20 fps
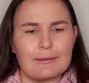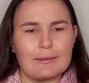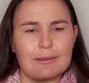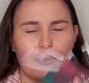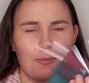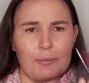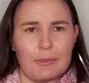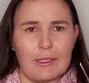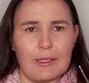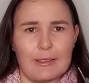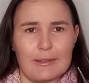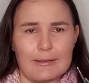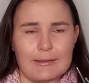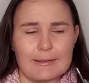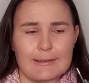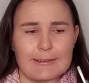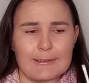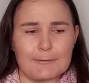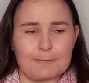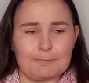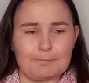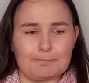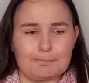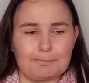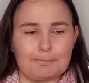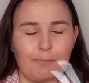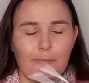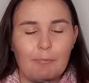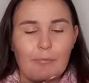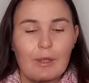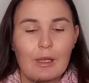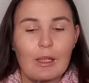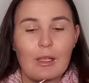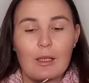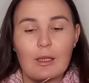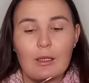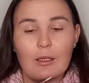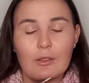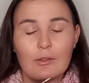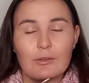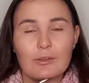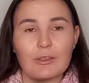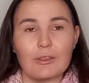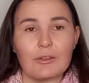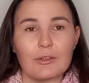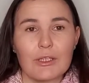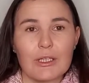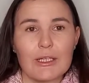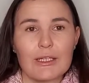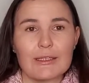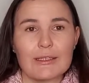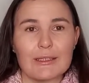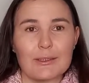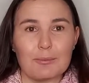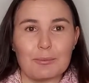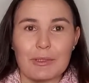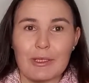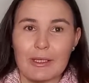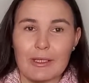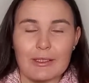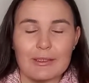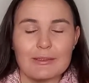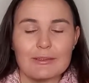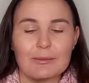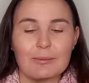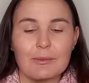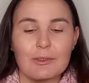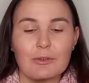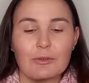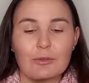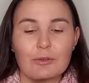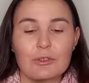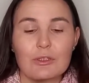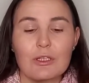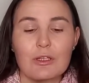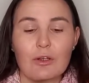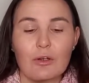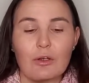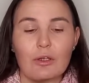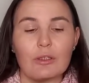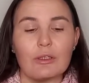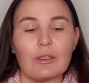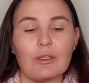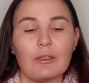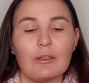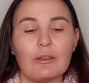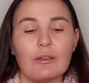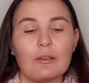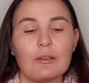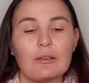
DPNs? You're looking at DPNs because Leonie,